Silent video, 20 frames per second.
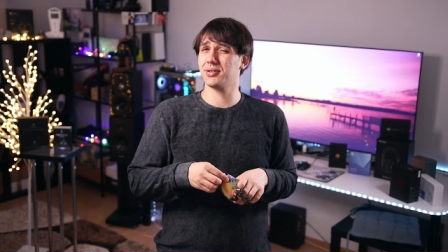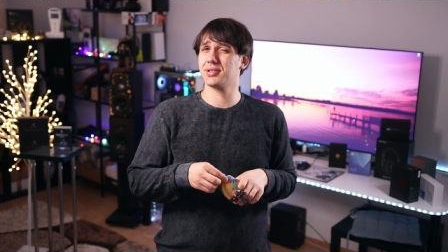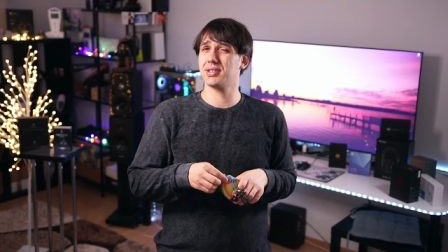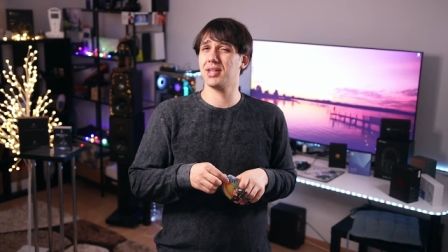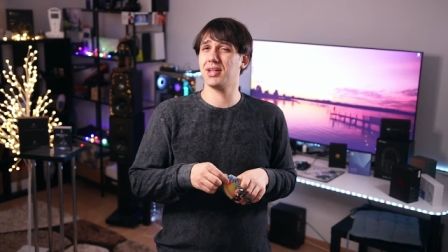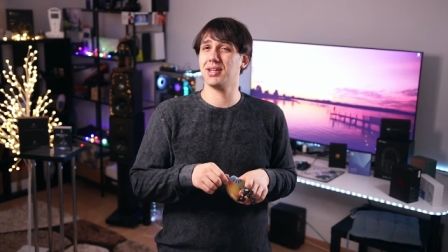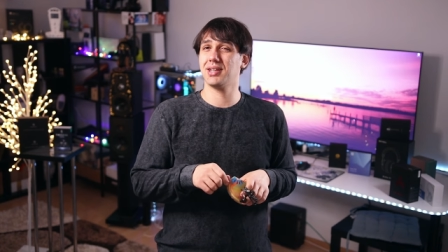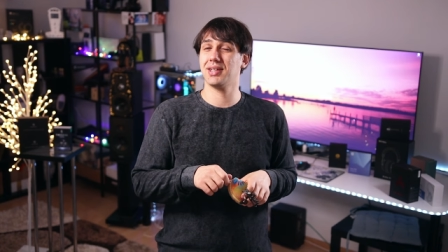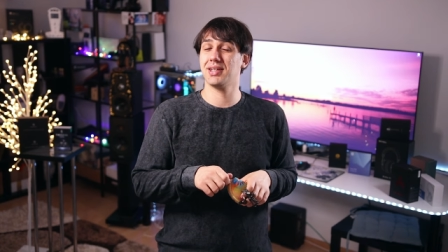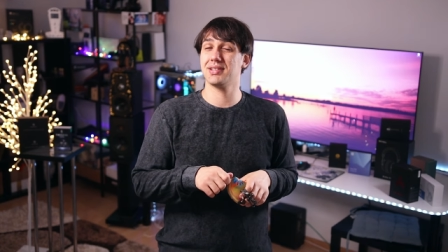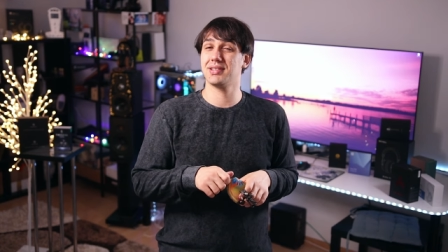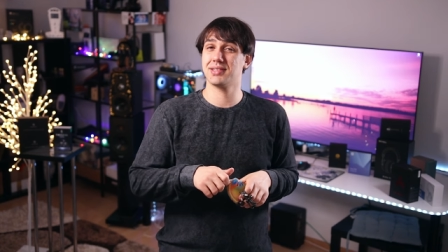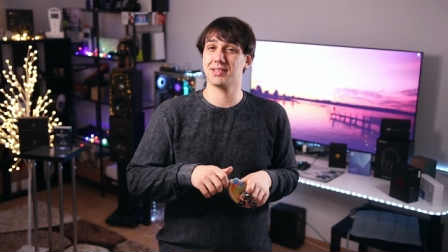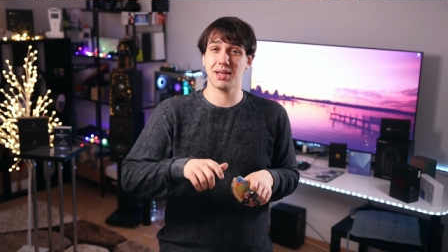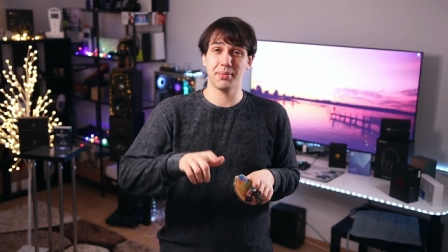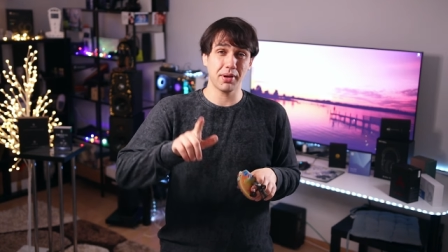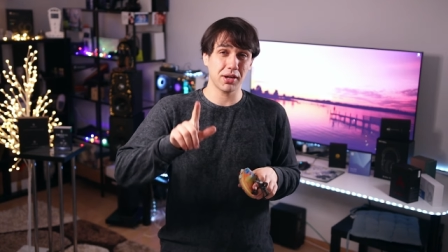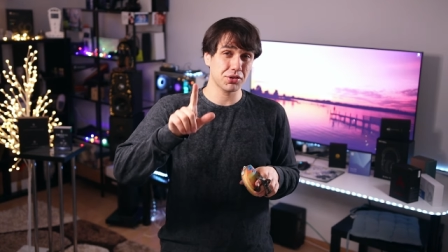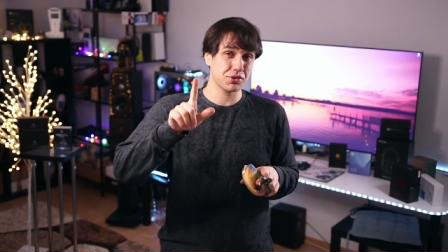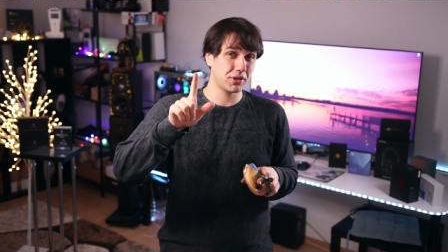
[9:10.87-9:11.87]
those carrying cases?
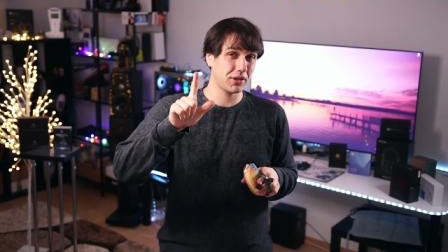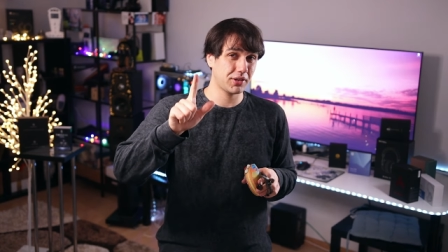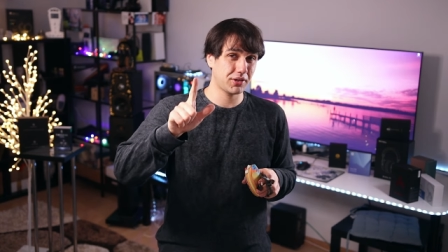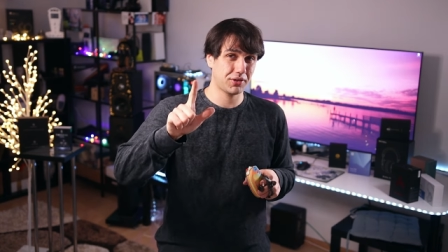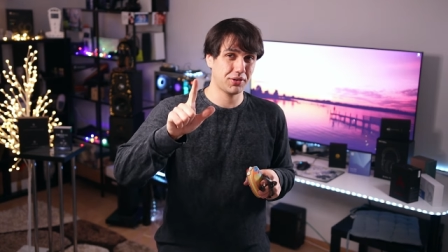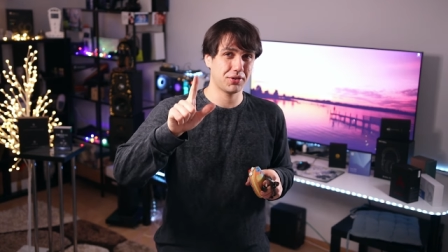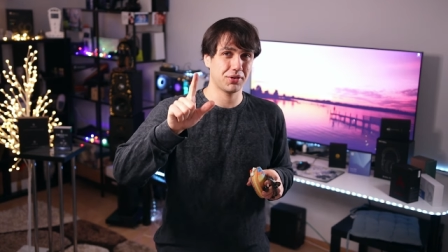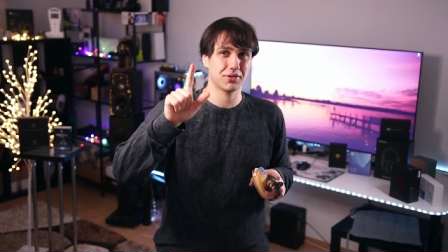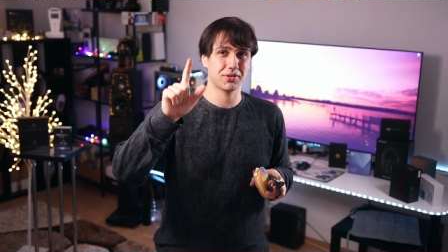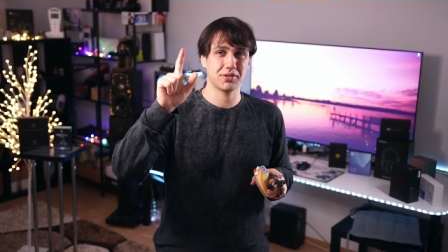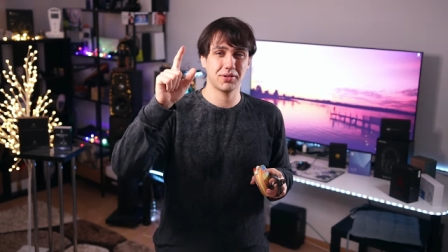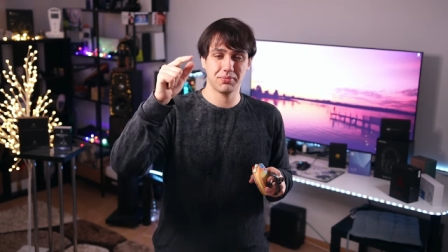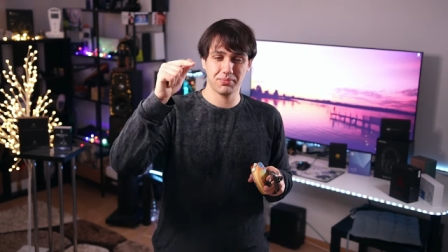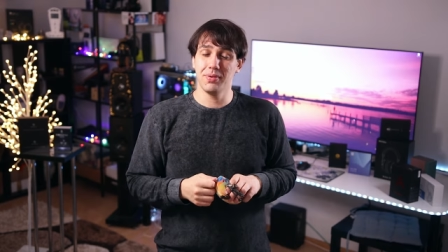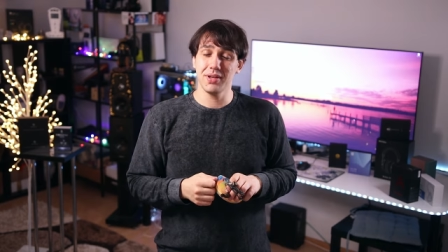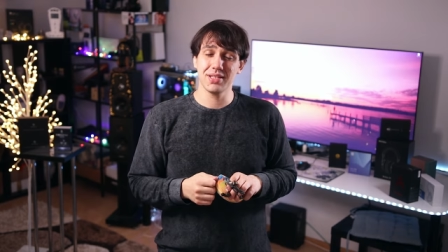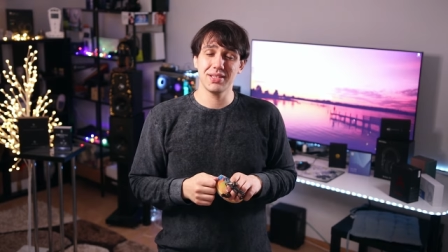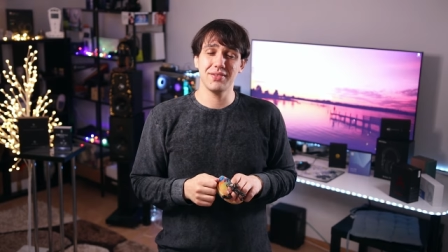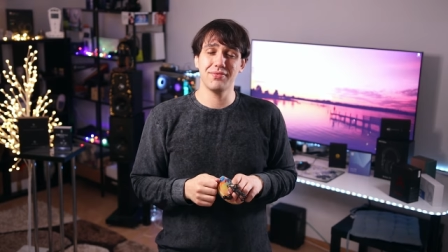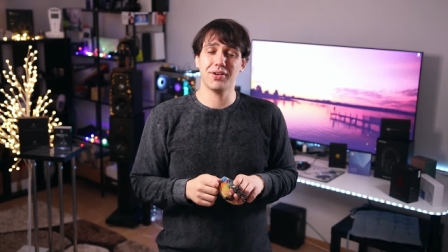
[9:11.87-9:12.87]
I'm actually curious.
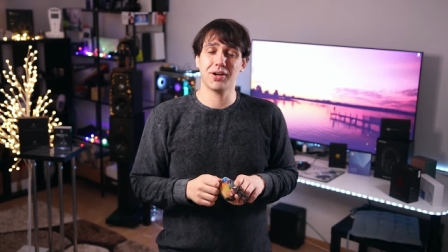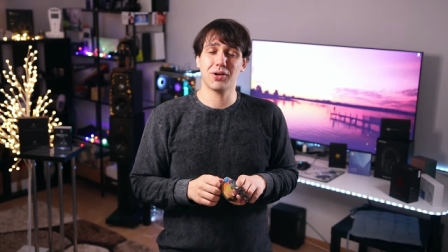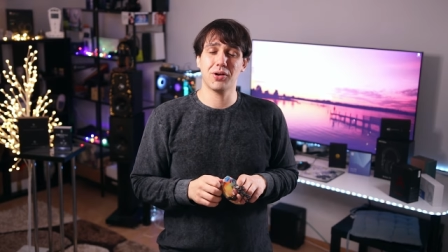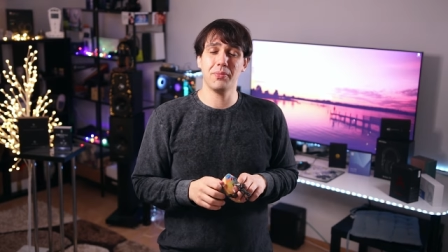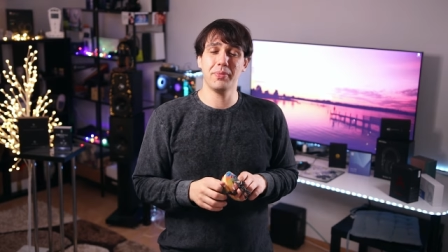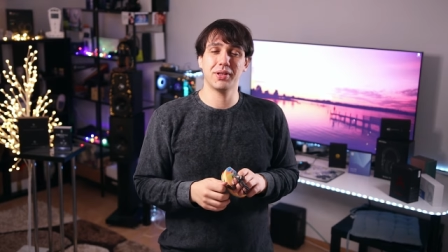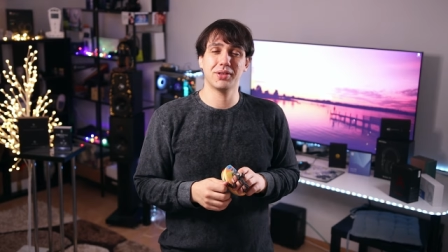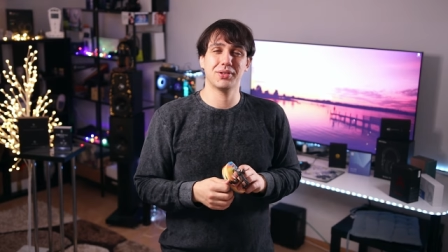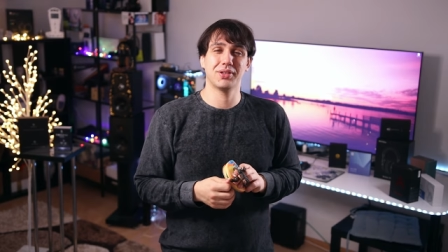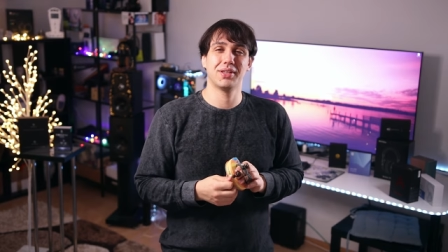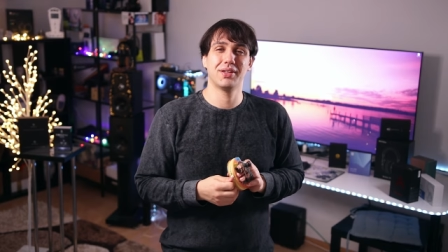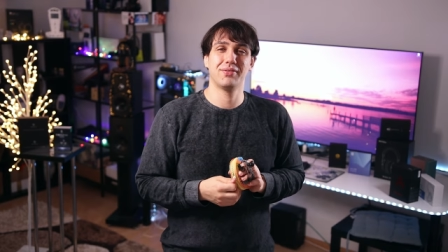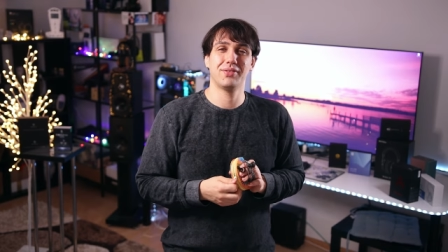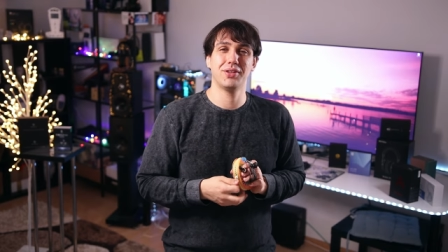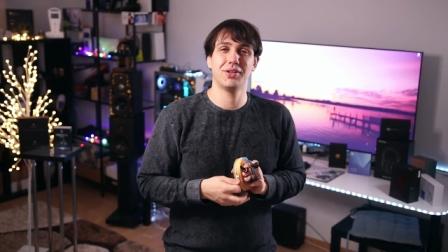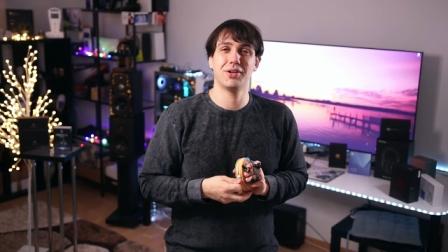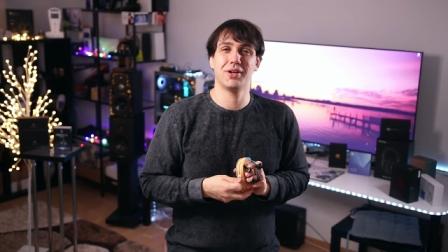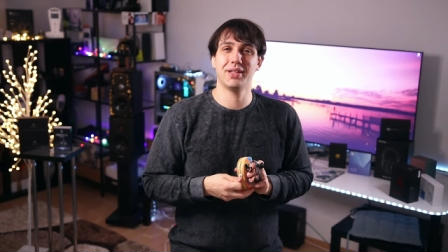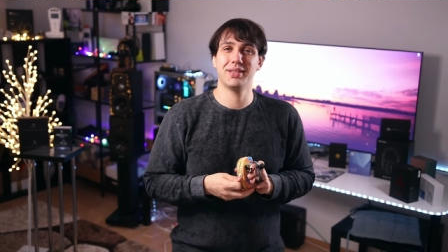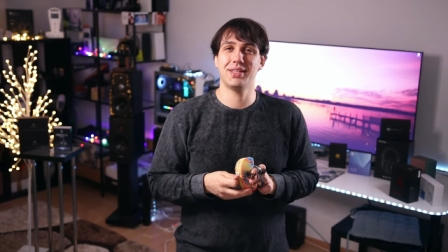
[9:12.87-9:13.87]
Please leave a comment on the
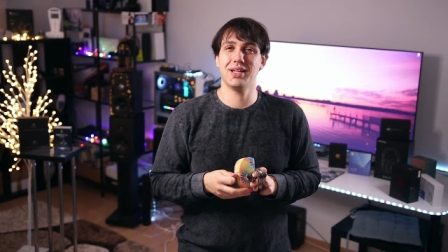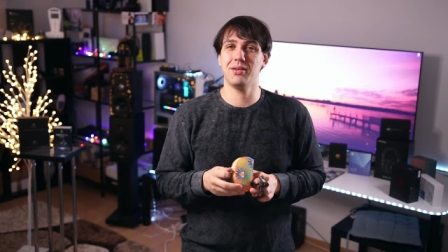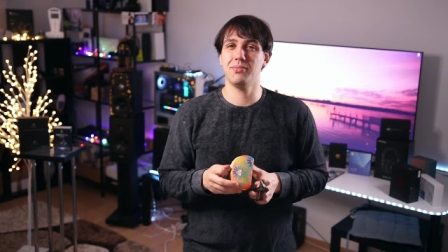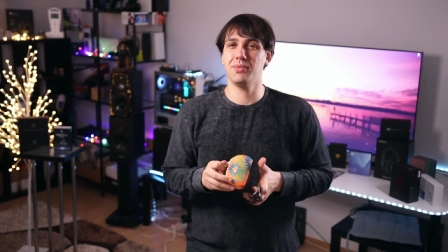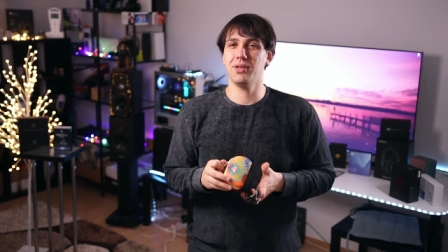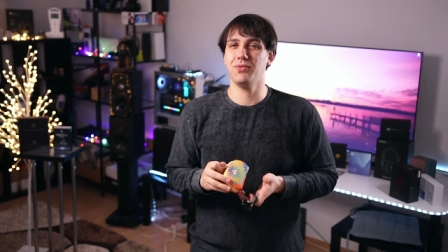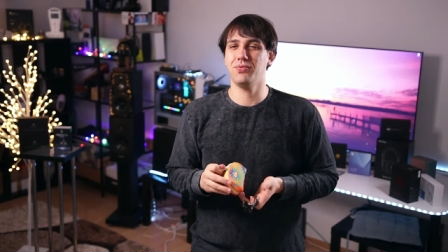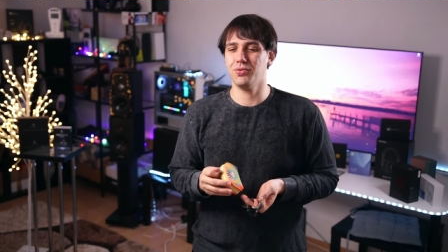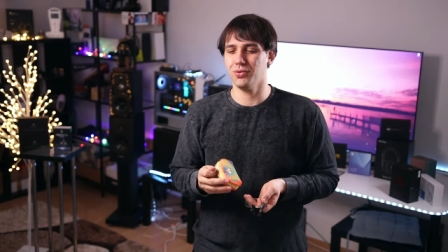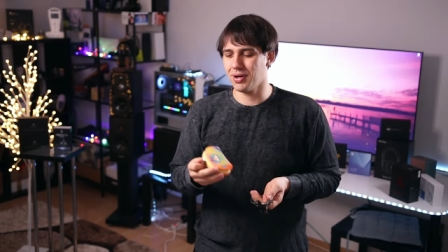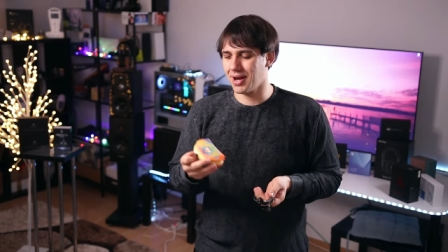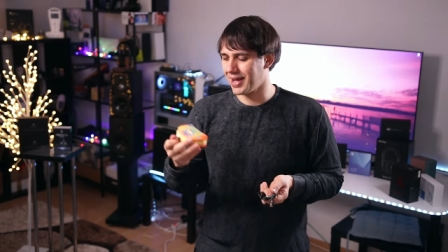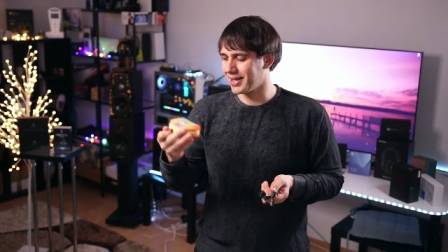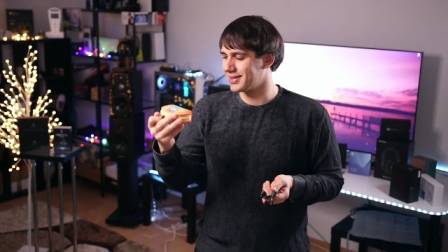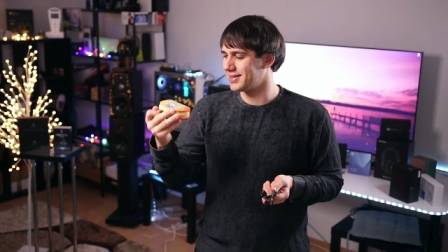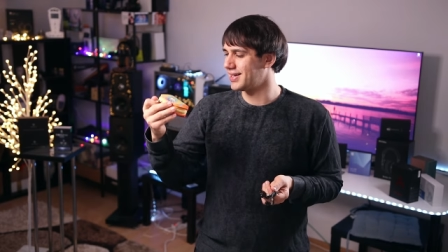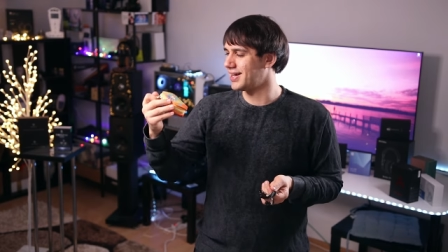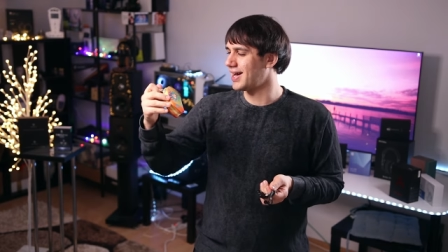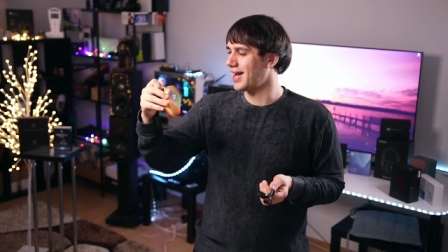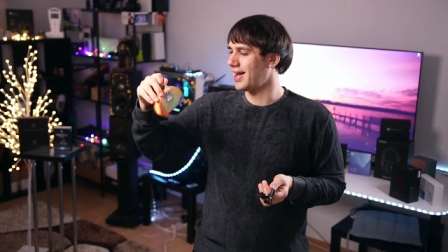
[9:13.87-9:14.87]
video and tell me if you
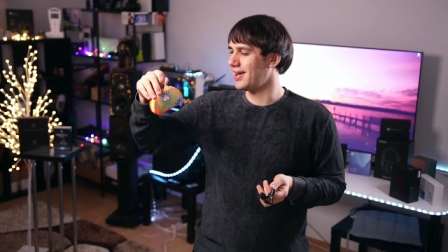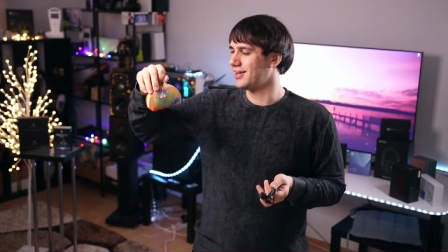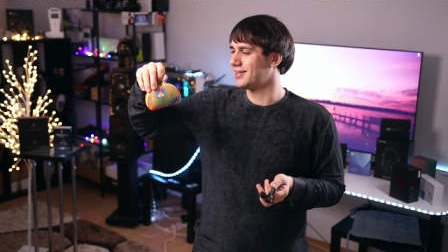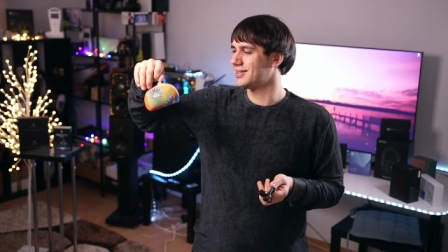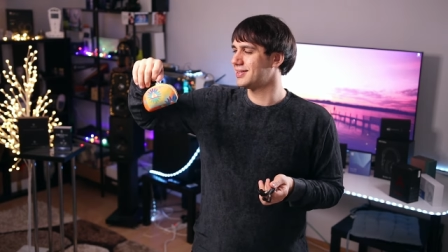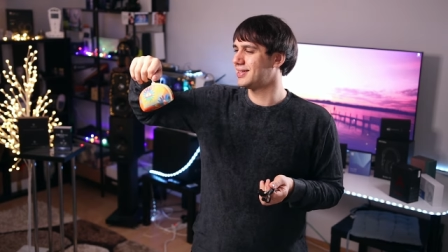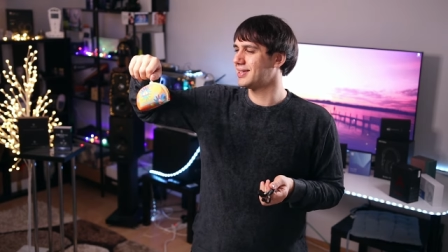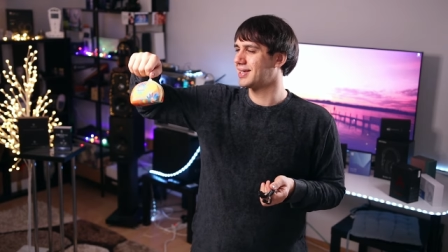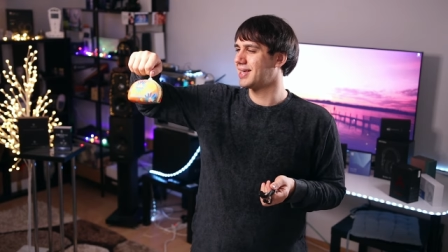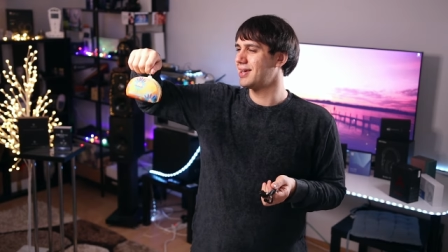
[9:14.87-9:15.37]
like the, the